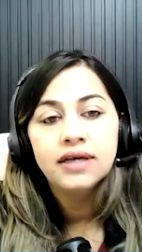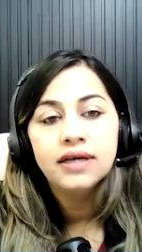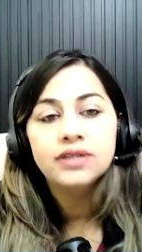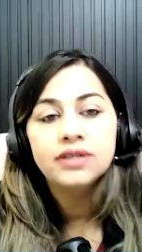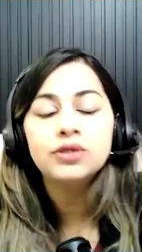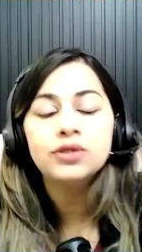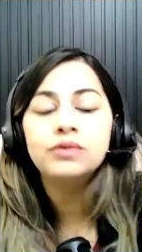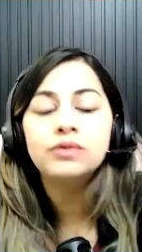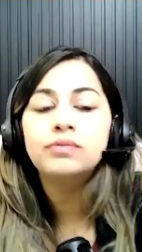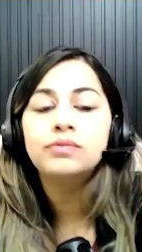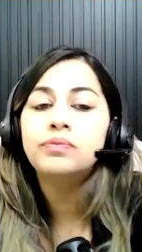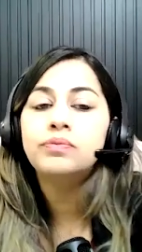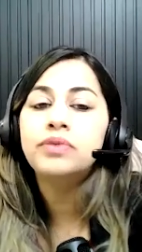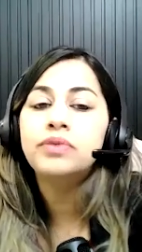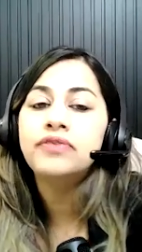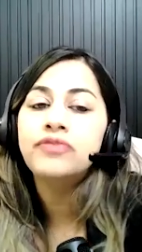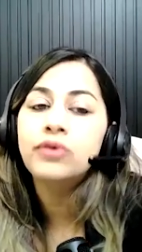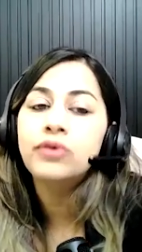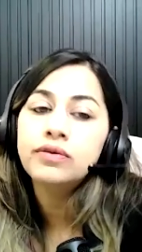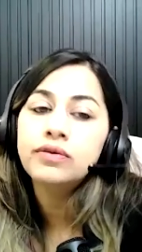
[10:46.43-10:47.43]
So
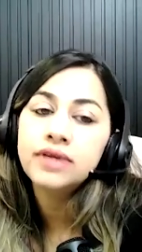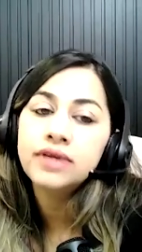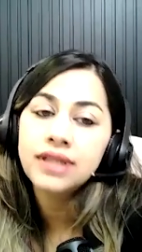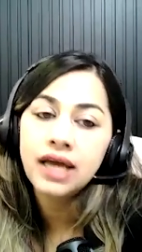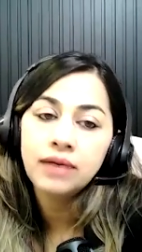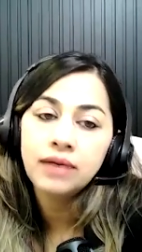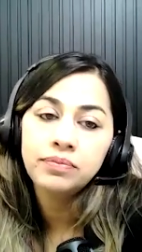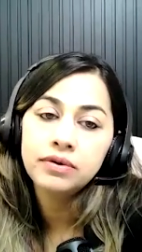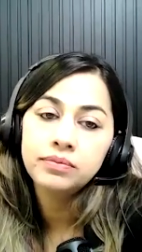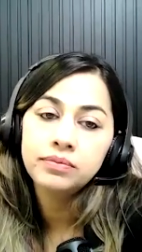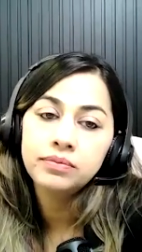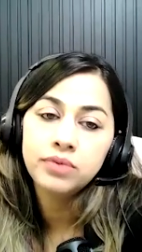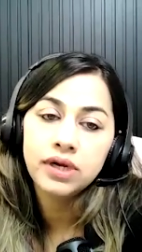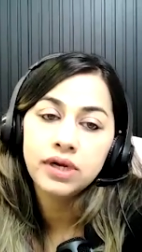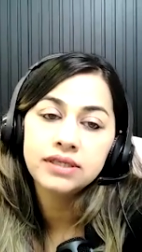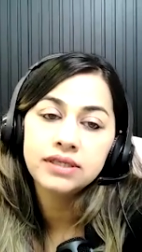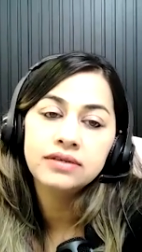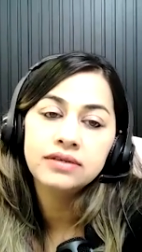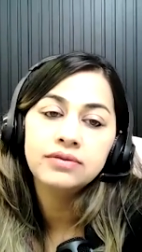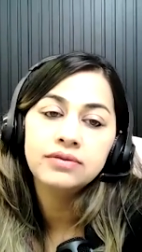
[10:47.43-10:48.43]
before we wrap up,
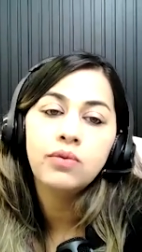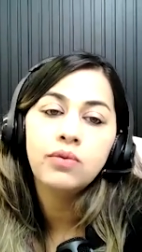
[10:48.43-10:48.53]
Brandon,